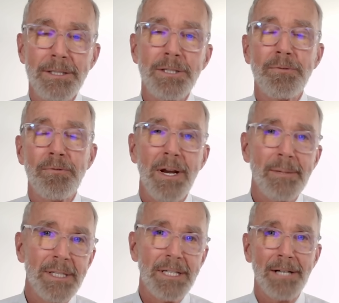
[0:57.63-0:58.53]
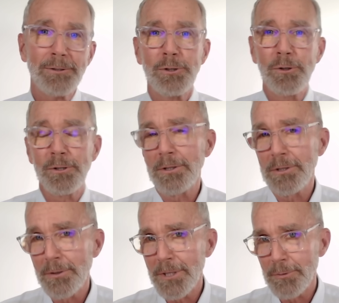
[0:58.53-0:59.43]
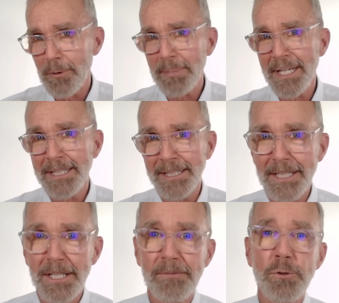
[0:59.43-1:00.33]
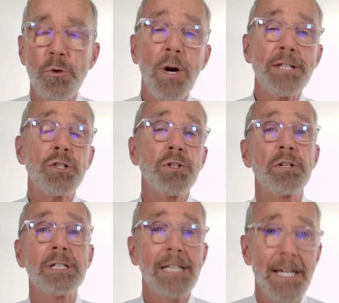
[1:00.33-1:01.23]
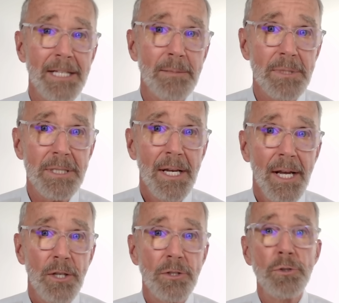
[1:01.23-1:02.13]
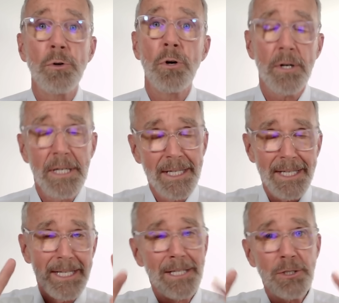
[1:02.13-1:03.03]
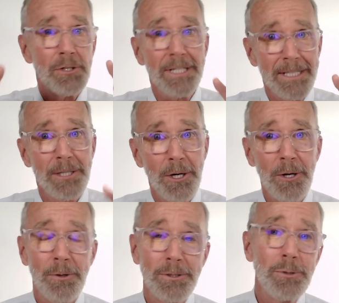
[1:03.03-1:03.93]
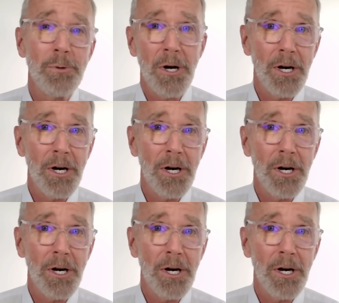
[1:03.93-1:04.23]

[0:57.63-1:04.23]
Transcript: This is a framing Dr. Goldner uses repeatedly. If you question her claims, you're in your ego, you